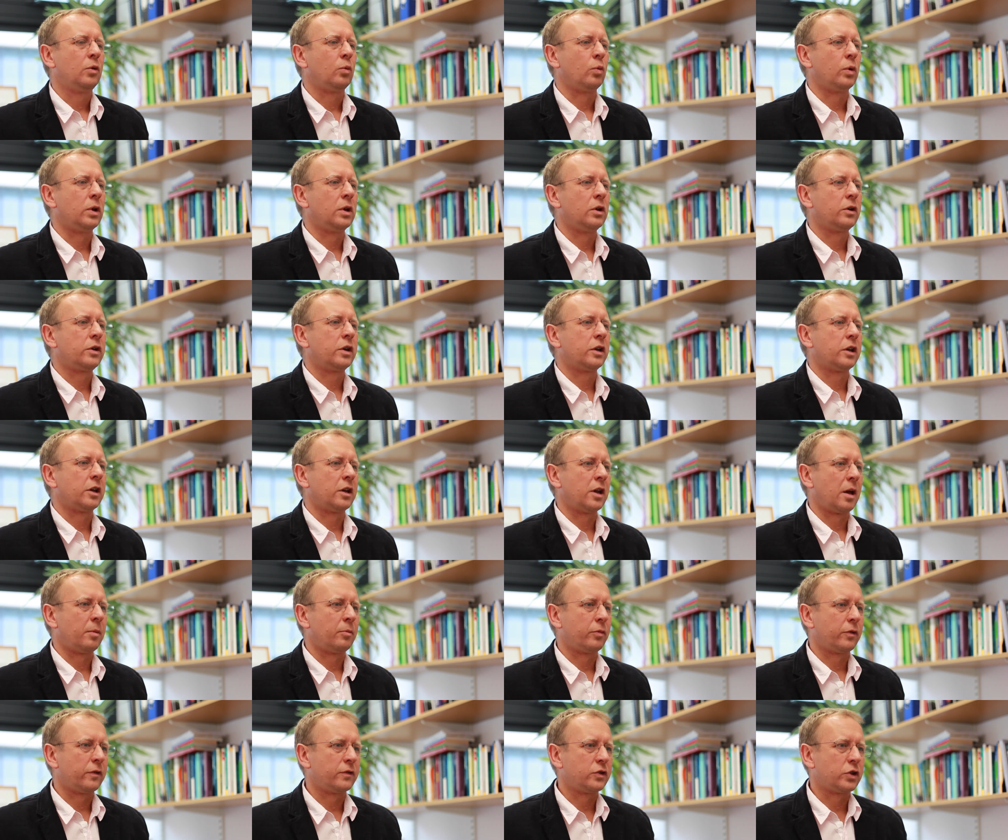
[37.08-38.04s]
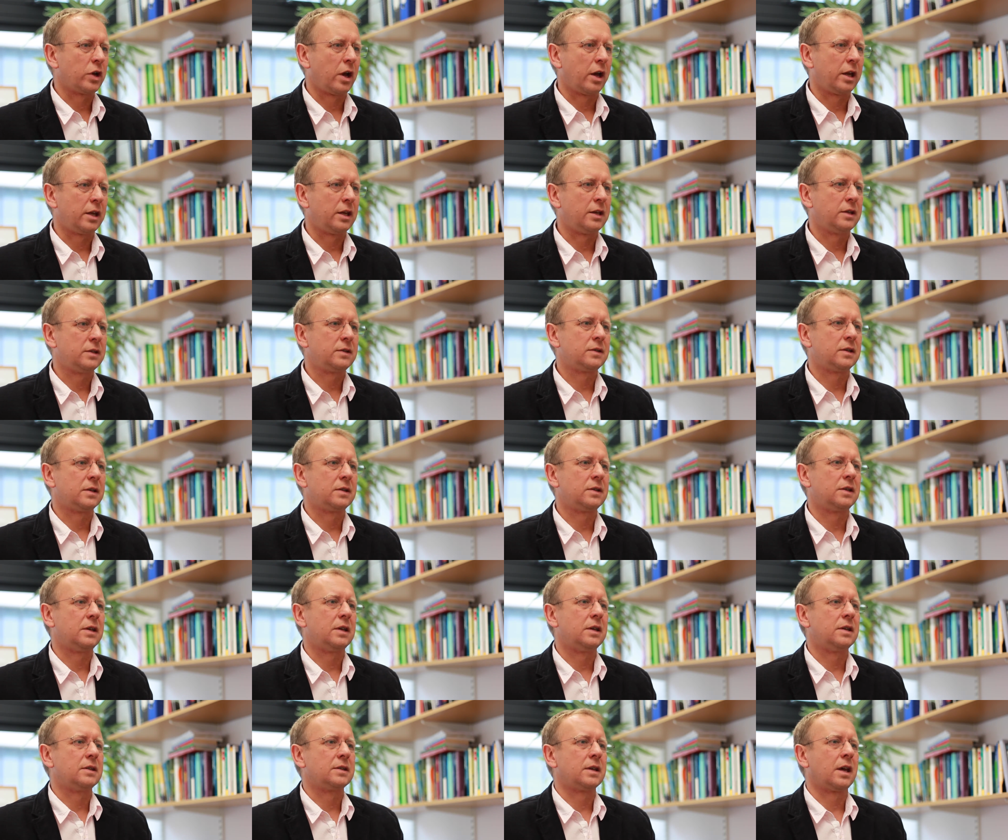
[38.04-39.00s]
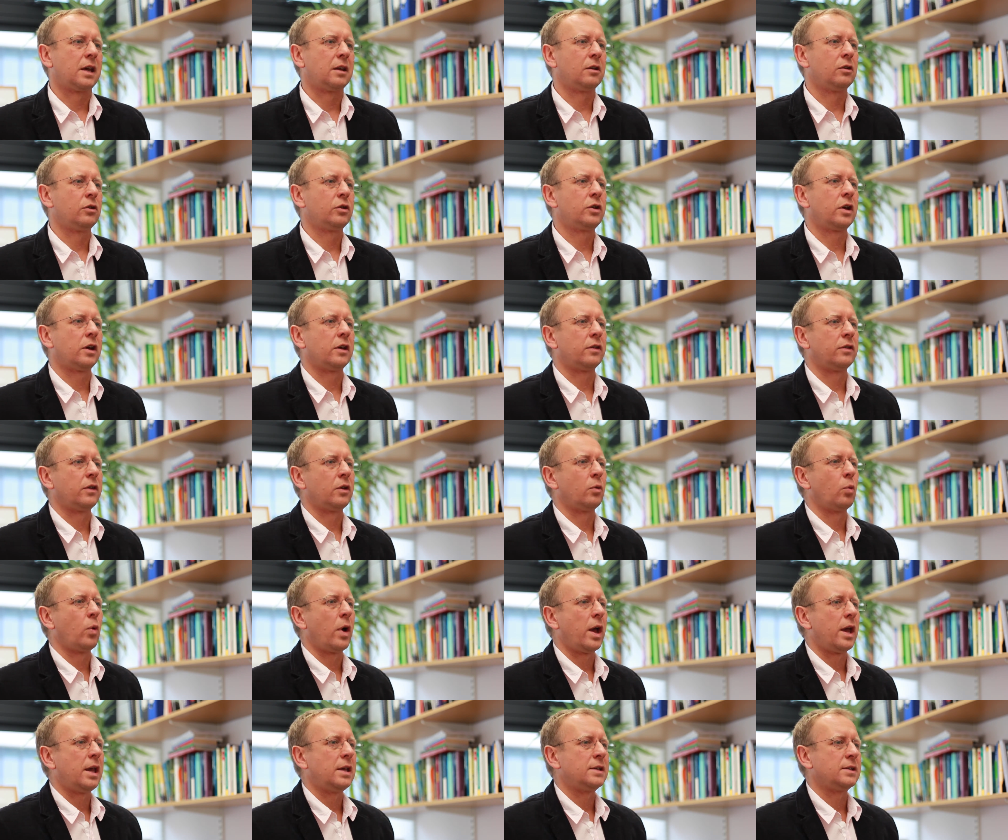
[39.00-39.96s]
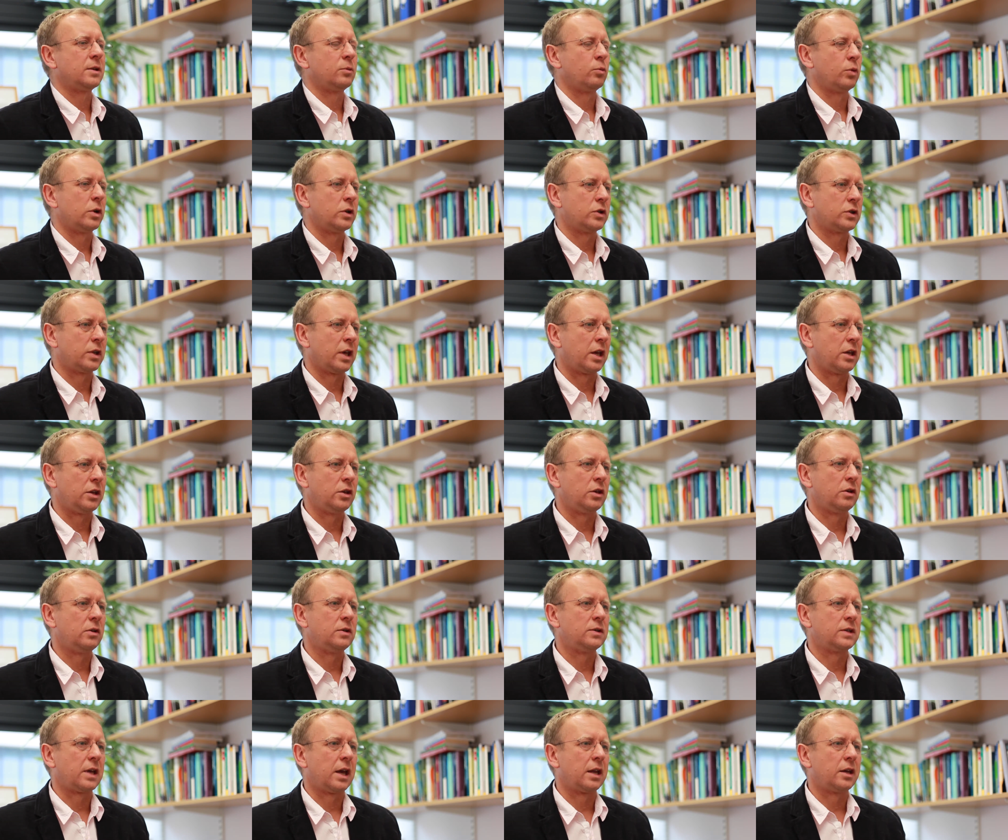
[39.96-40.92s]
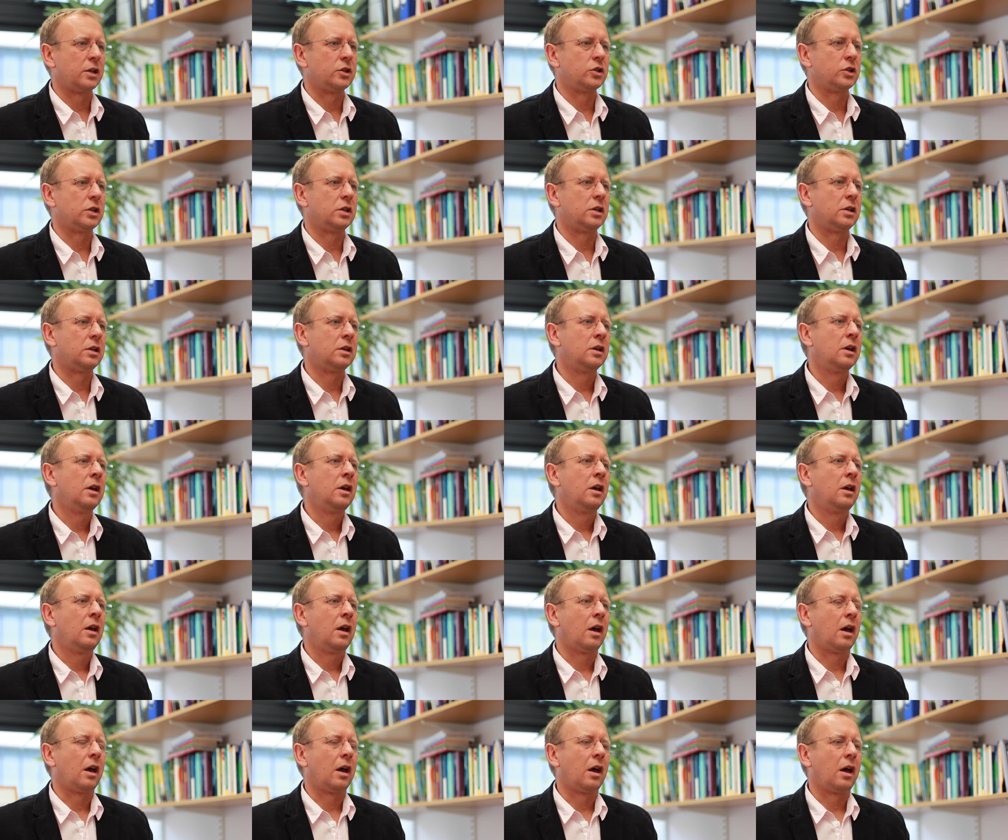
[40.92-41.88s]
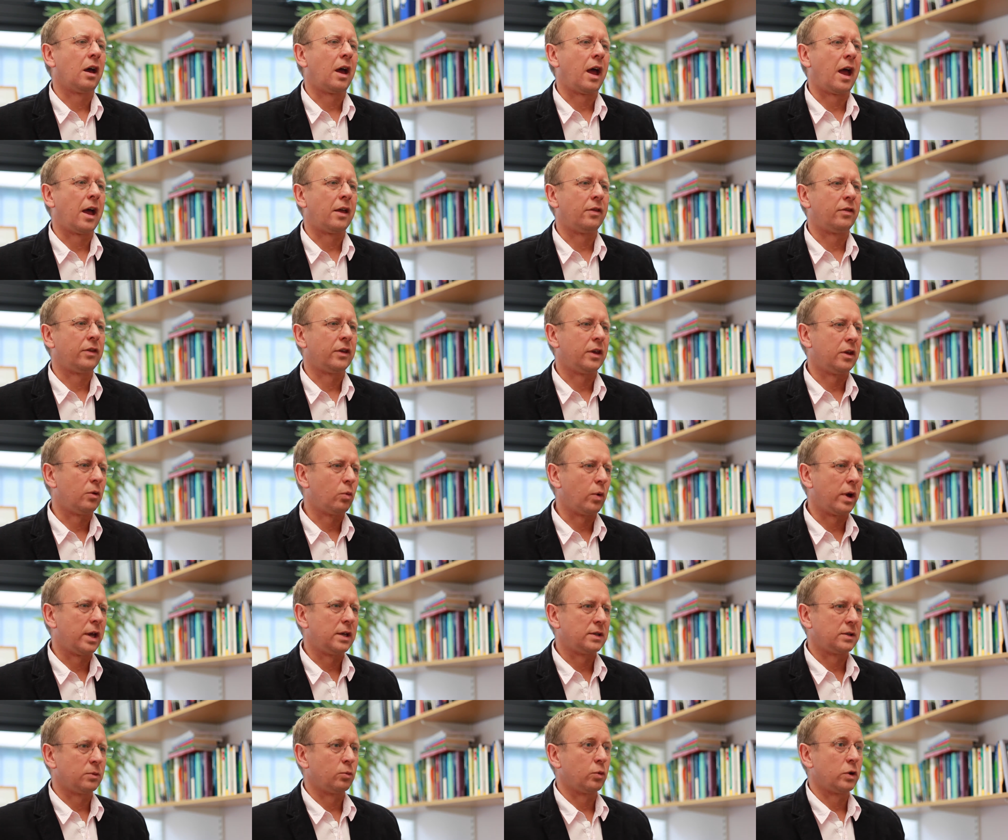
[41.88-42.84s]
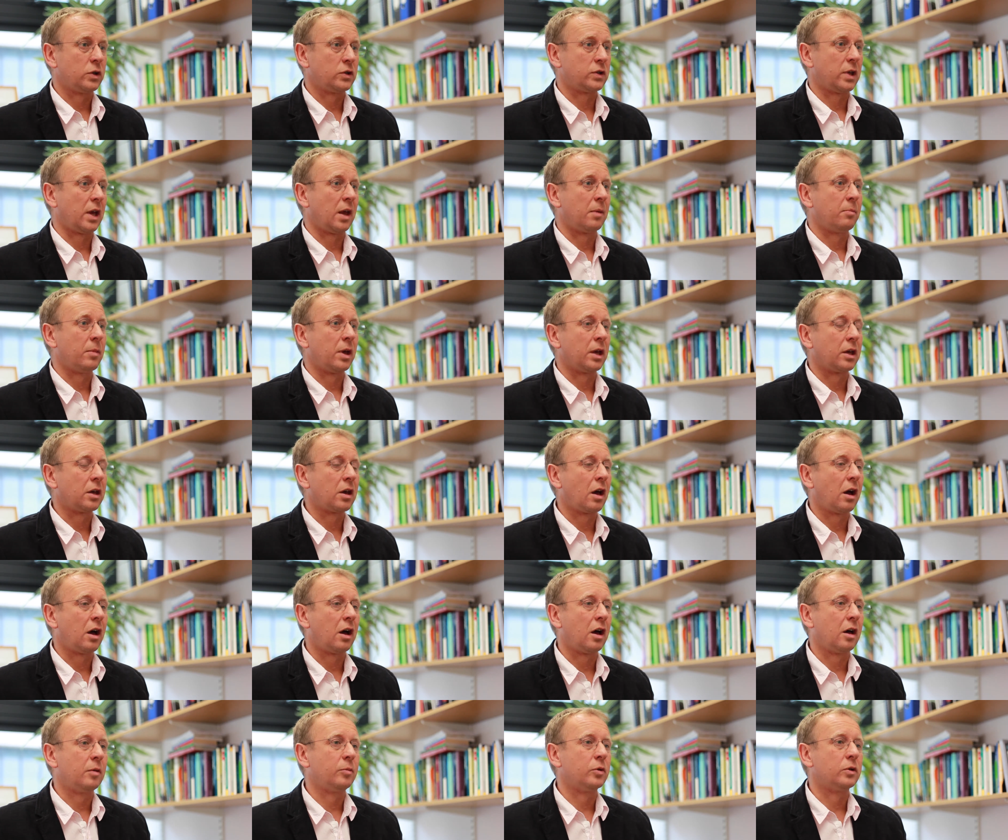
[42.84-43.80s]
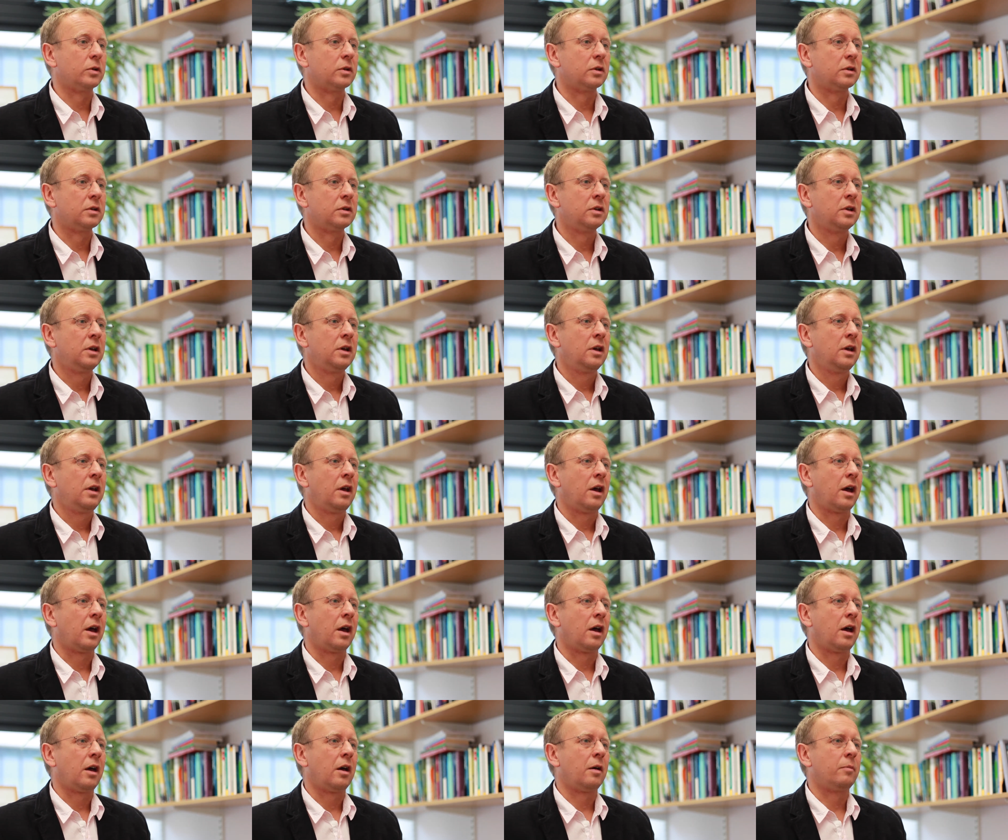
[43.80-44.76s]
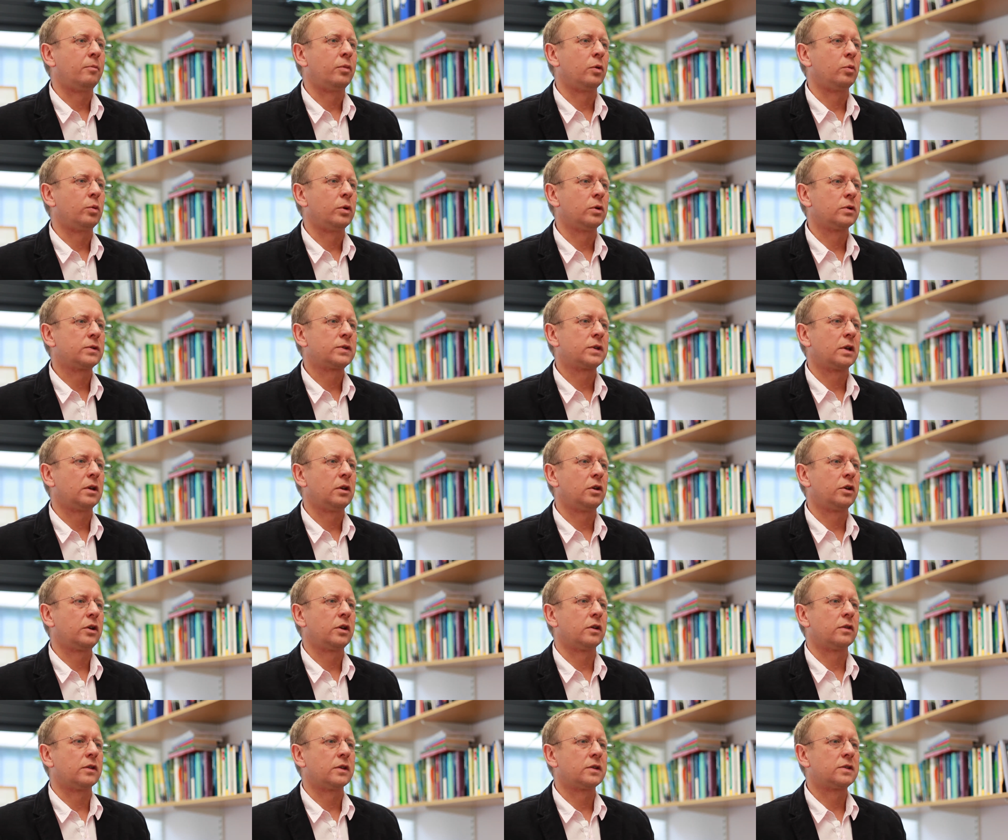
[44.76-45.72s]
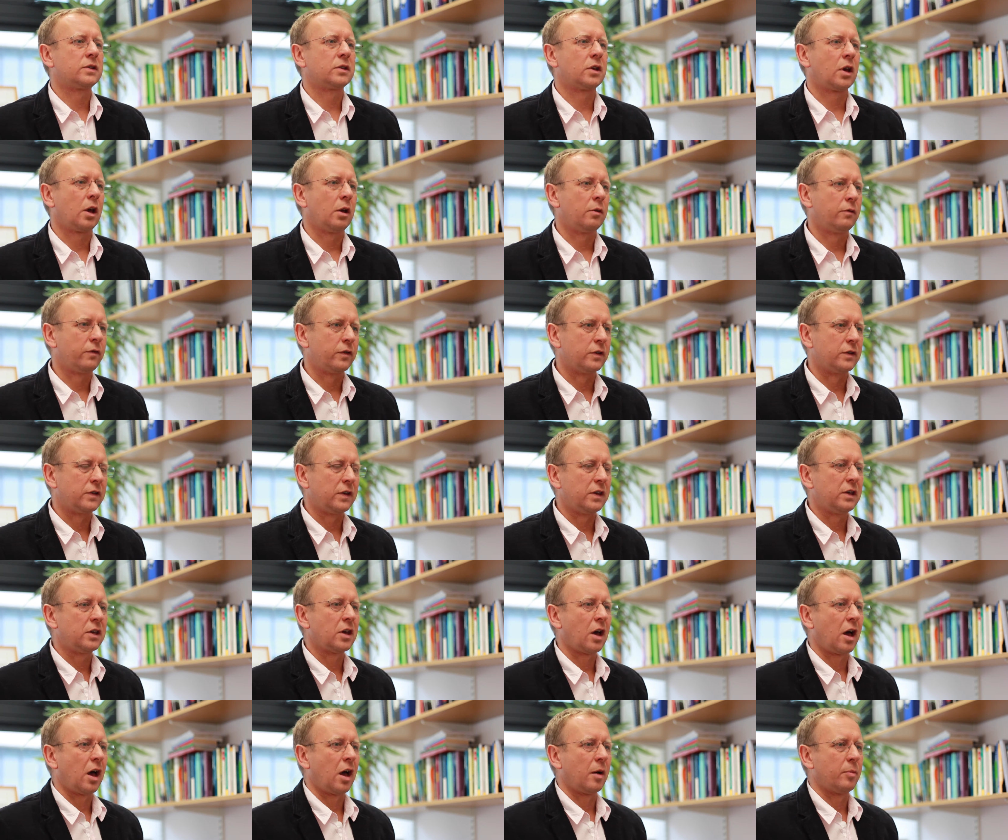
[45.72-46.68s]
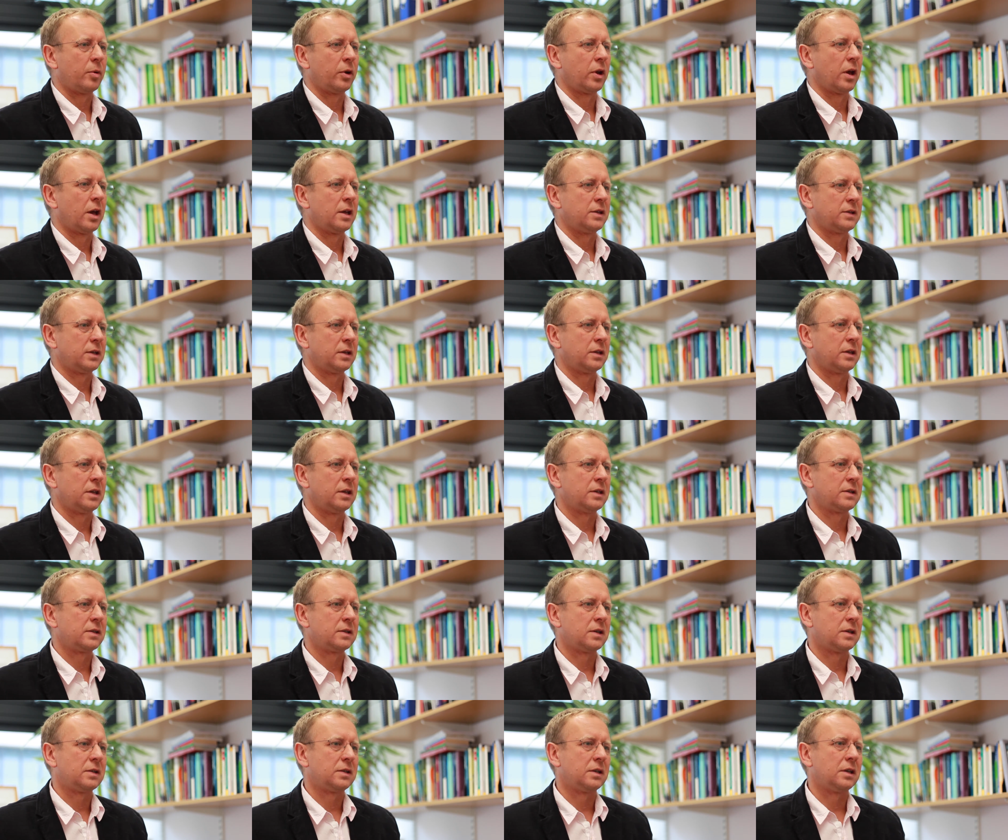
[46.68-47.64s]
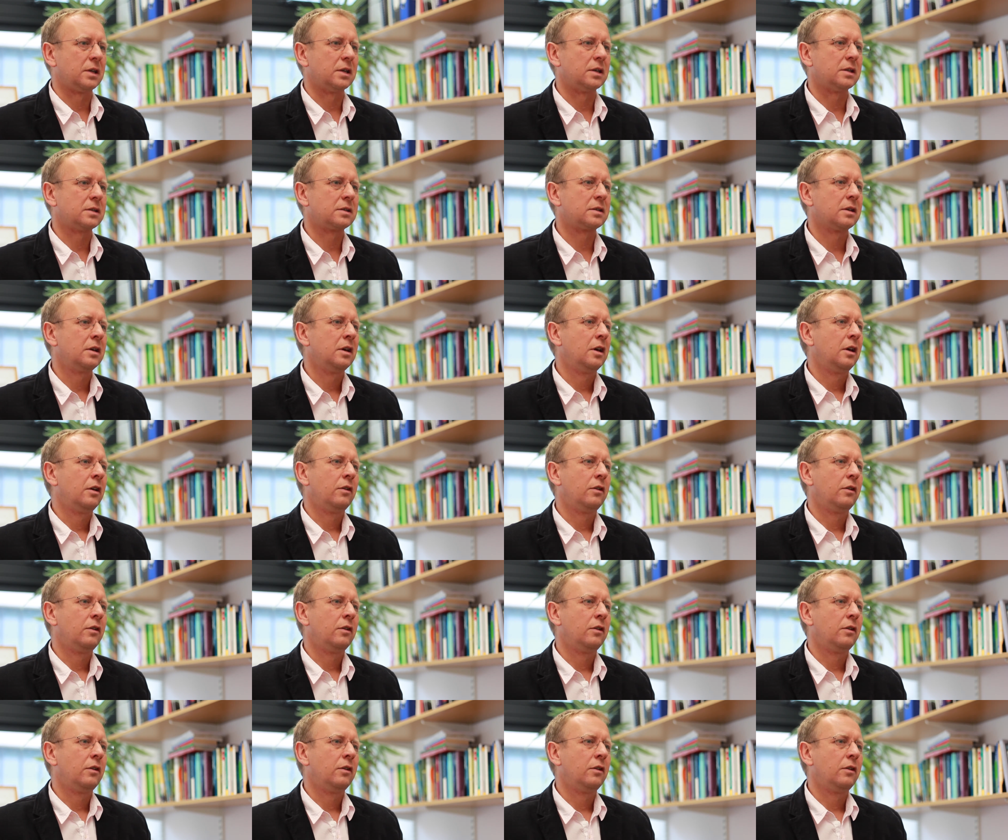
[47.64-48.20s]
We look at a number of Chinese cities and look at the ways in which they use energy and the ways in which they emit carbon. But we also look at the scope for decarbonising these cities